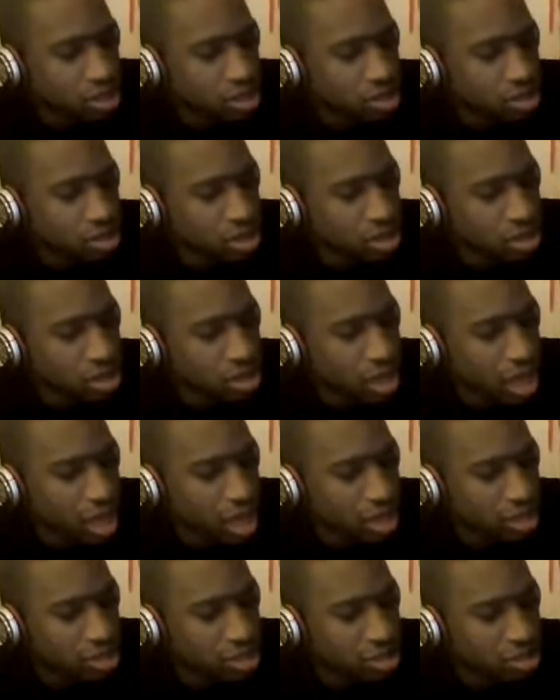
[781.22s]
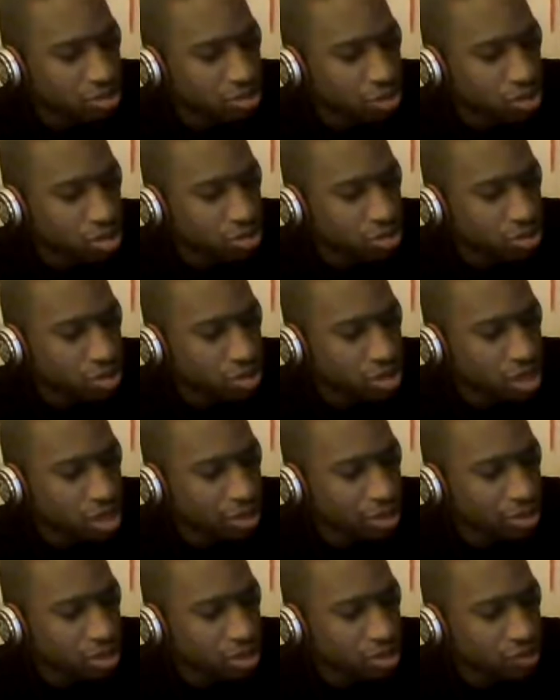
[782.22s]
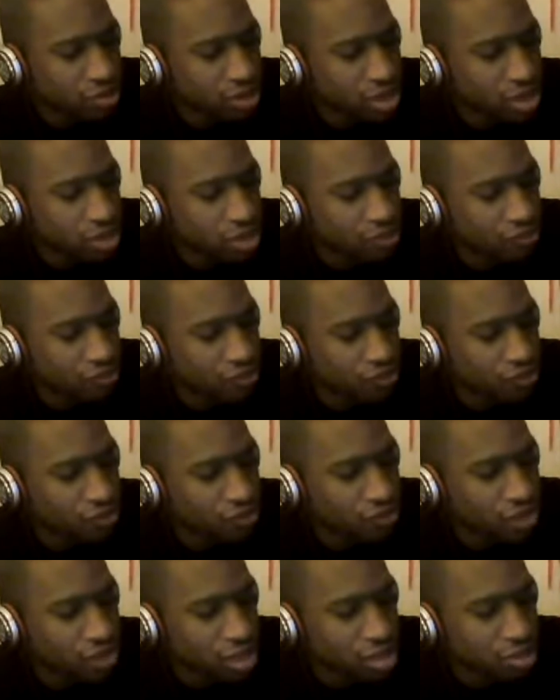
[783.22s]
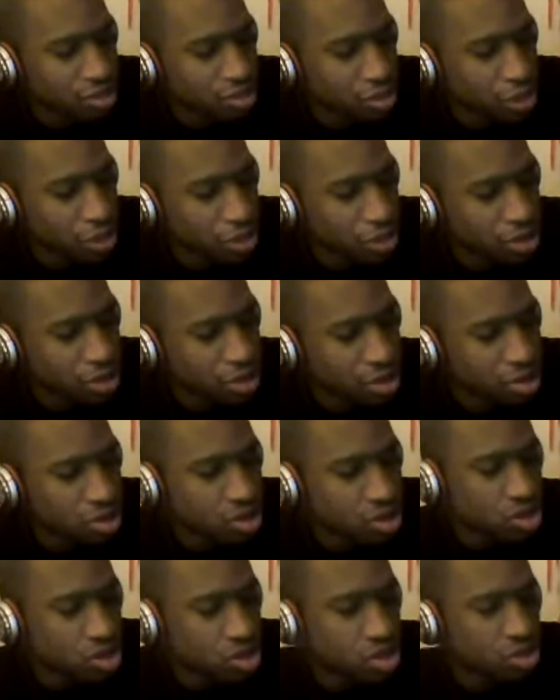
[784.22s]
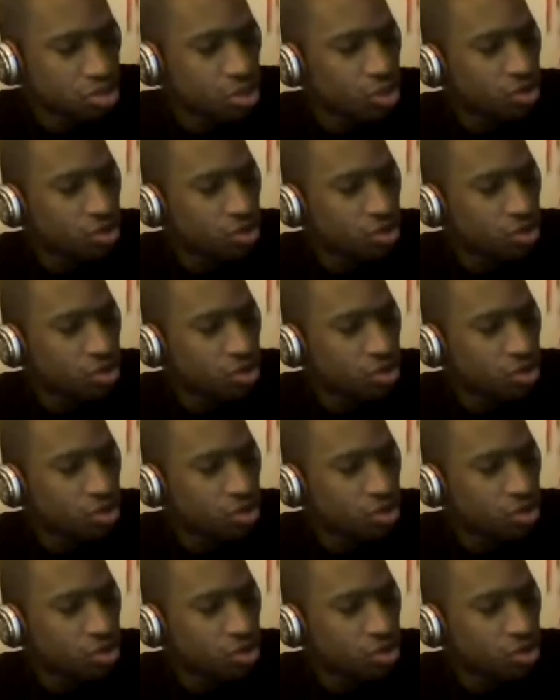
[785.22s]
There are actually multiple types of grenade, flashbang,